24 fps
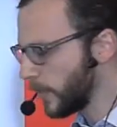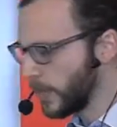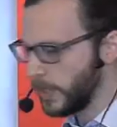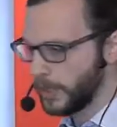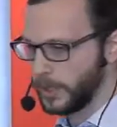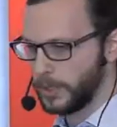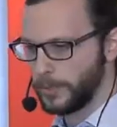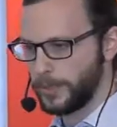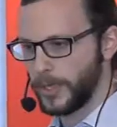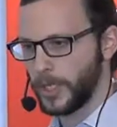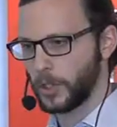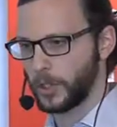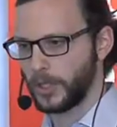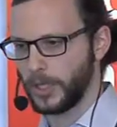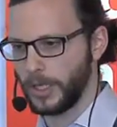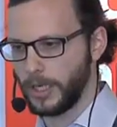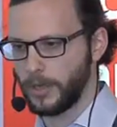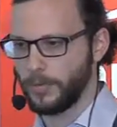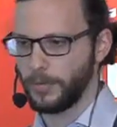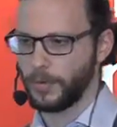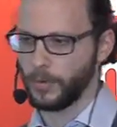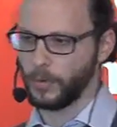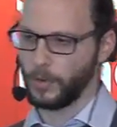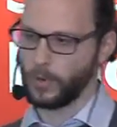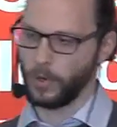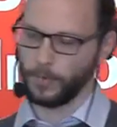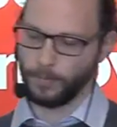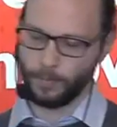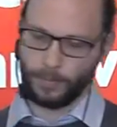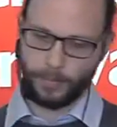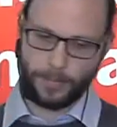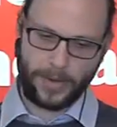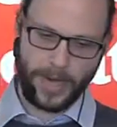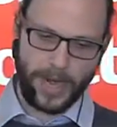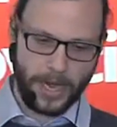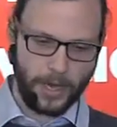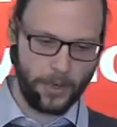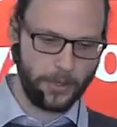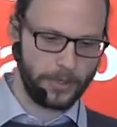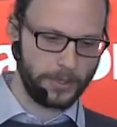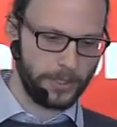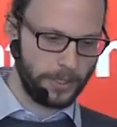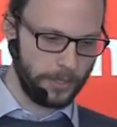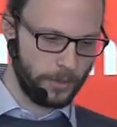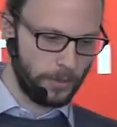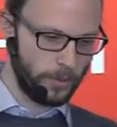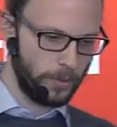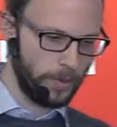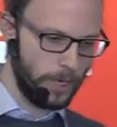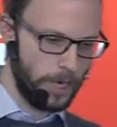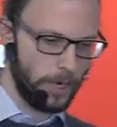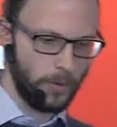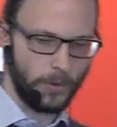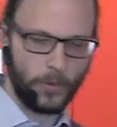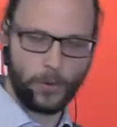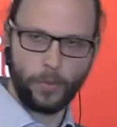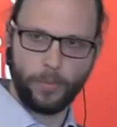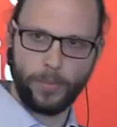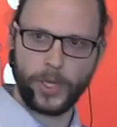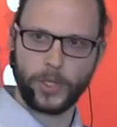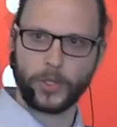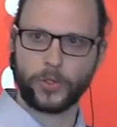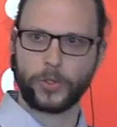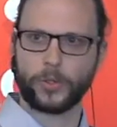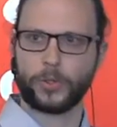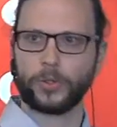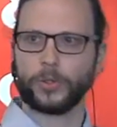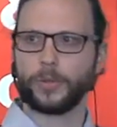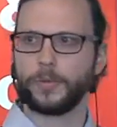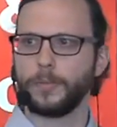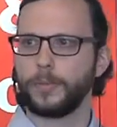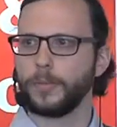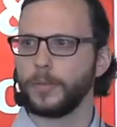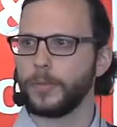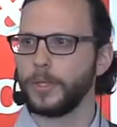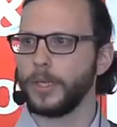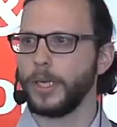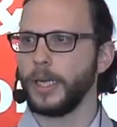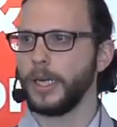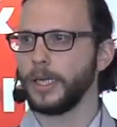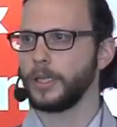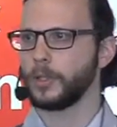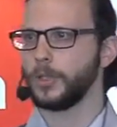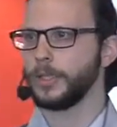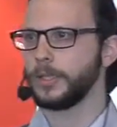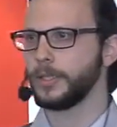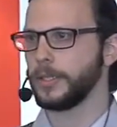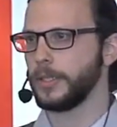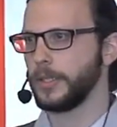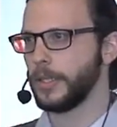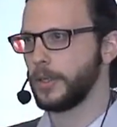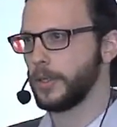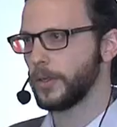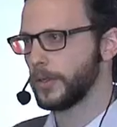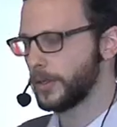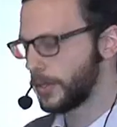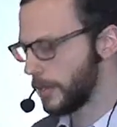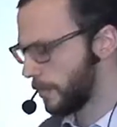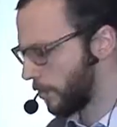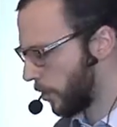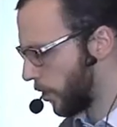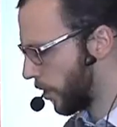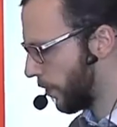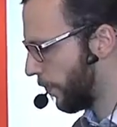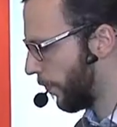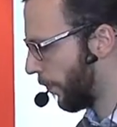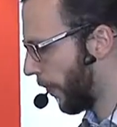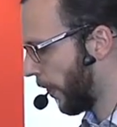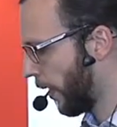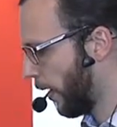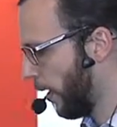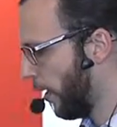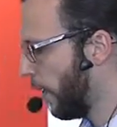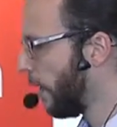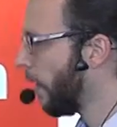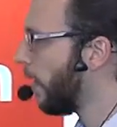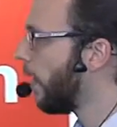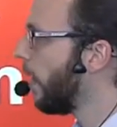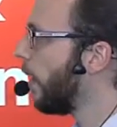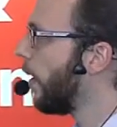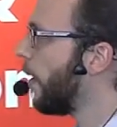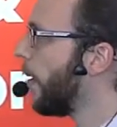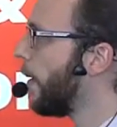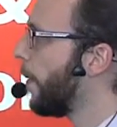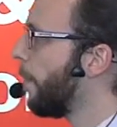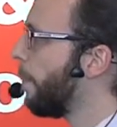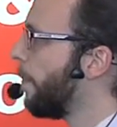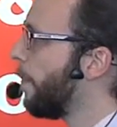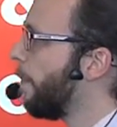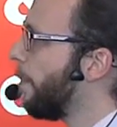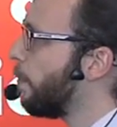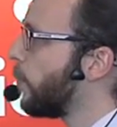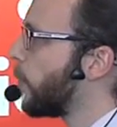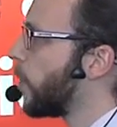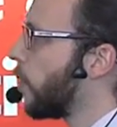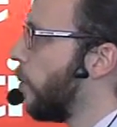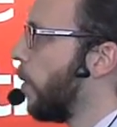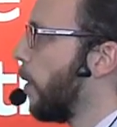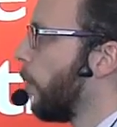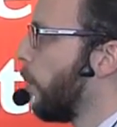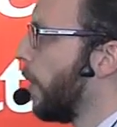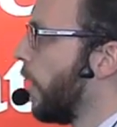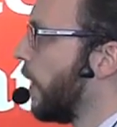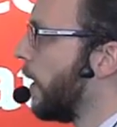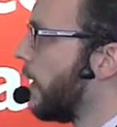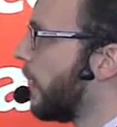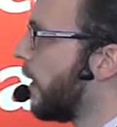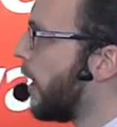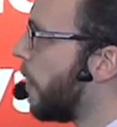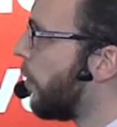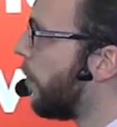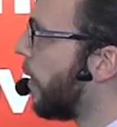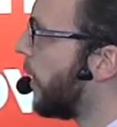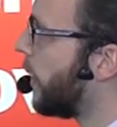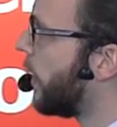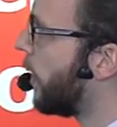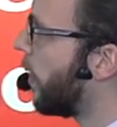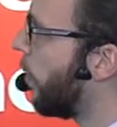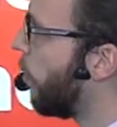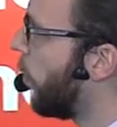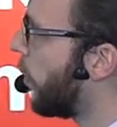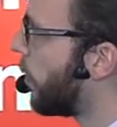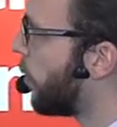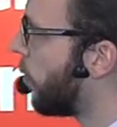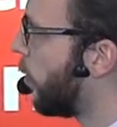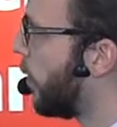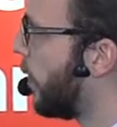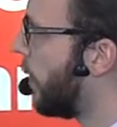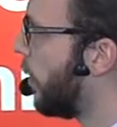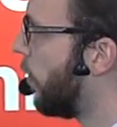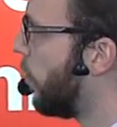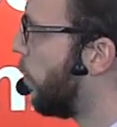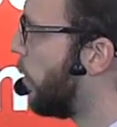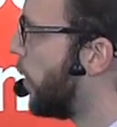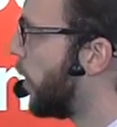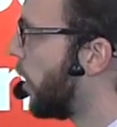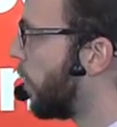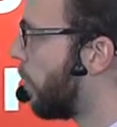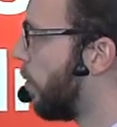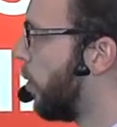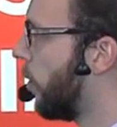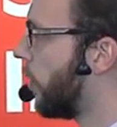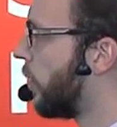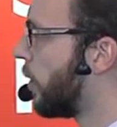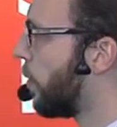especially if you compare it to how you measure electricity consumption. So what we did there basically was we just put a